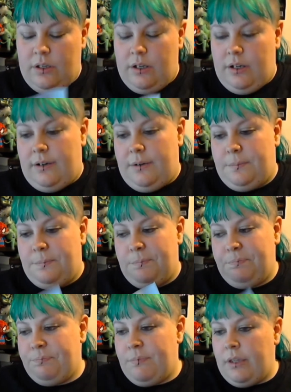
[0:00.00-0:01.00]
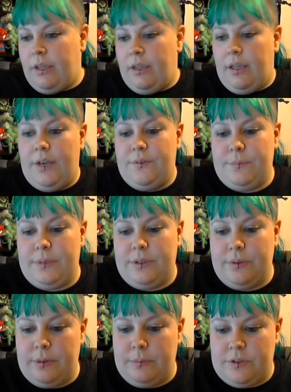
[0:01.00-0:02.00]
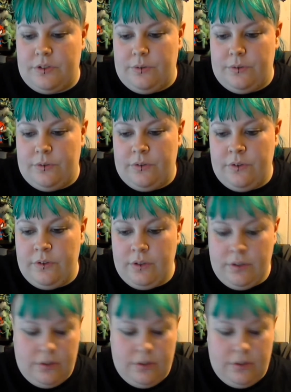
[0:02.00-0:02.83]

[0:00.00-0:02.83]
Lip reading: haven't been doing much else.